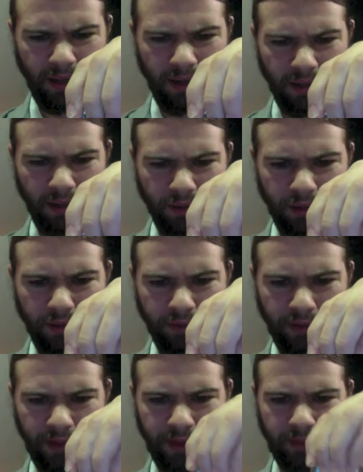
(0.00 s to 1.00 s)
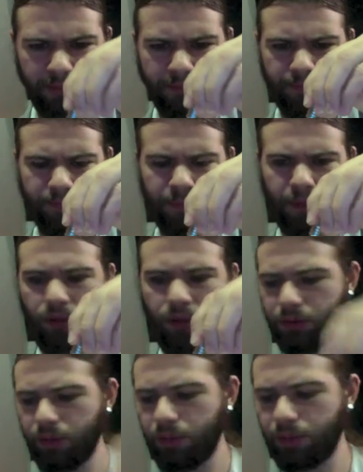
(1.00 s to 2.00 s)
don't fit in holes
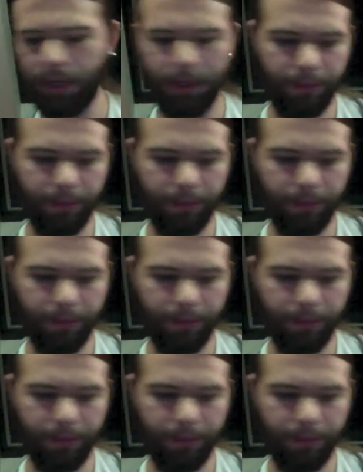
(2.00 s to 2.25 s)
too tight